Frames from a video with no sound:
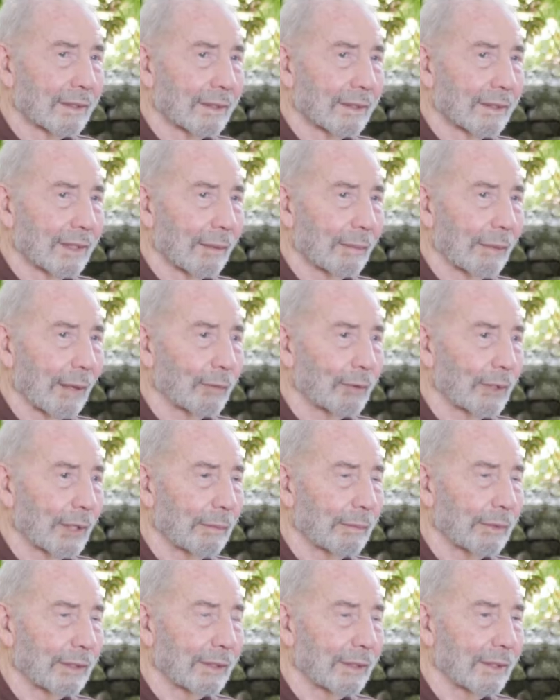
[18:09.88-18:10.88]
about him
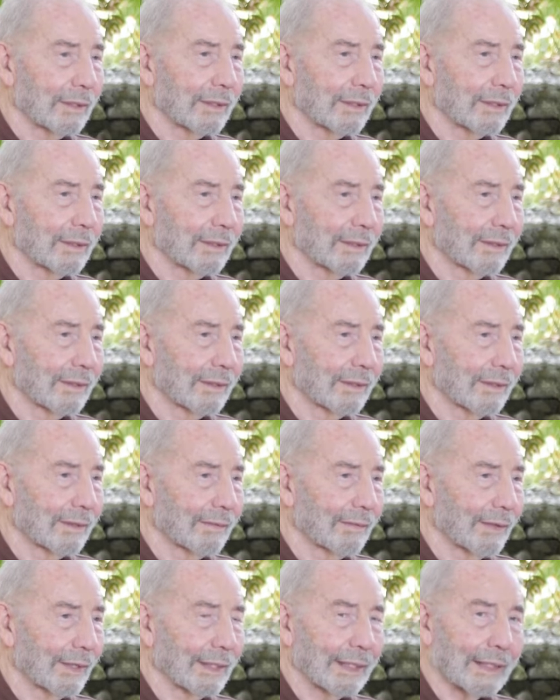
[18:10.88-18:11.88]
and his
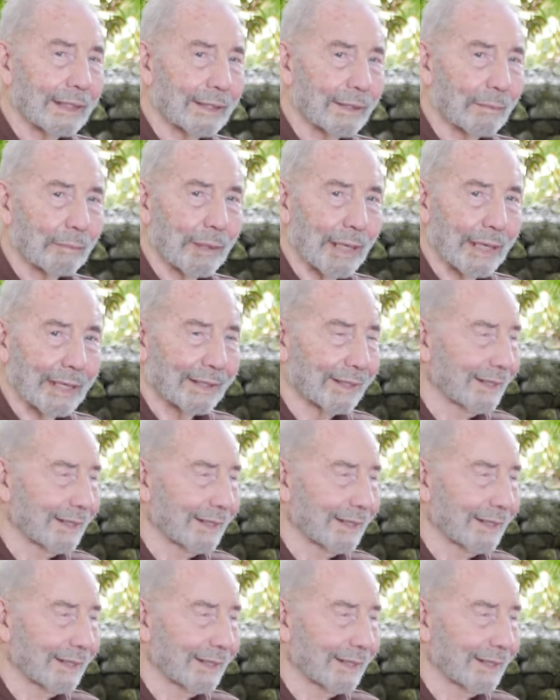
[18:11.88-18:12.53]
funny little thing.